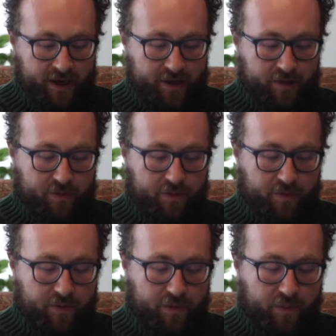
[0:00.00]

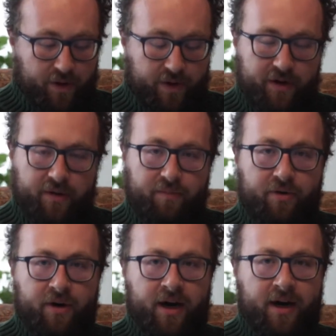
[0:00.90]
So we're in
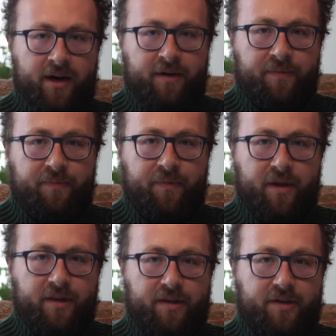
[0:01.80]
Prague,
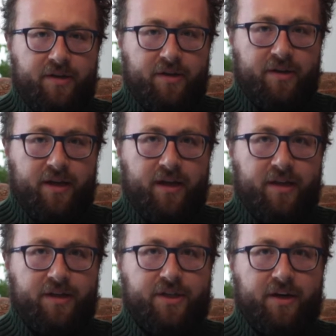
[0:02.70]
today
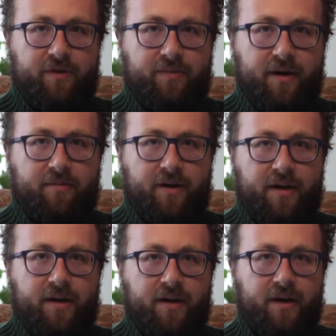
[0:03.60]
in the Czech
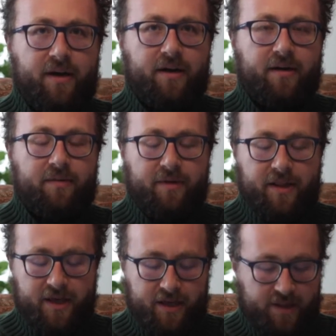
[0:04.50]
Republic,
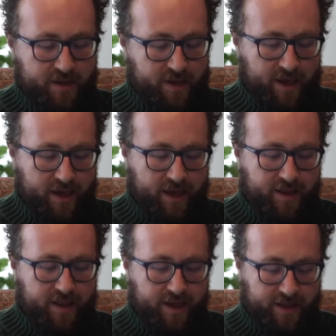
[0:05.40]
in the end
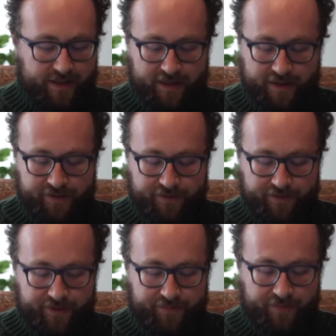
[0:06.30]
of the 18th
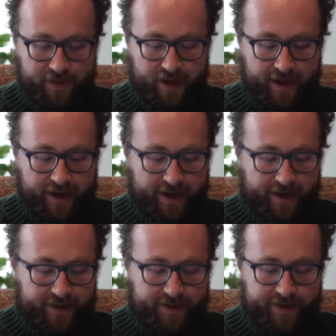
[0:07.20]
century.
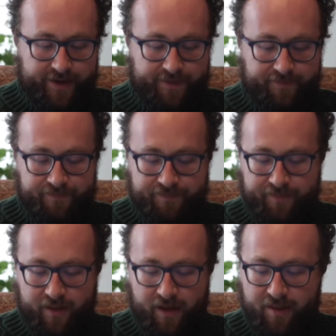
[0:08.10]
And
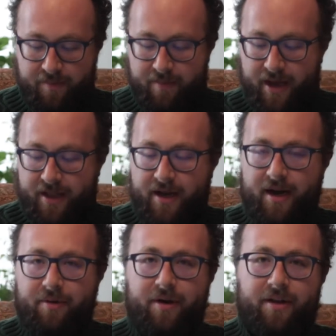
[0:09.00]
the man
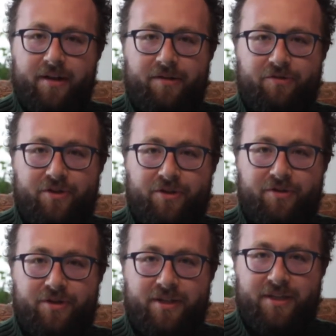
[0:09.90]
I want to
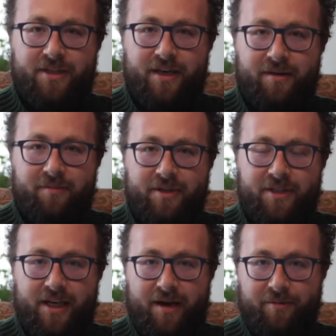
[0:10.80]
introduce, his name is
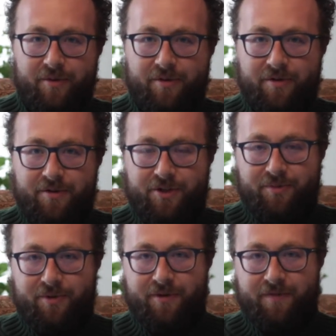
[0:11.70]
Samuel or
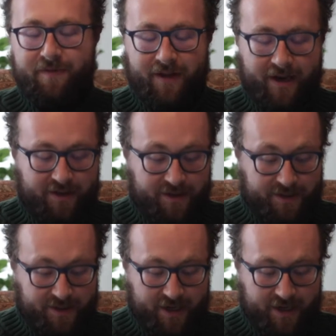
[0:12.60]
Shmuel Fleckeles.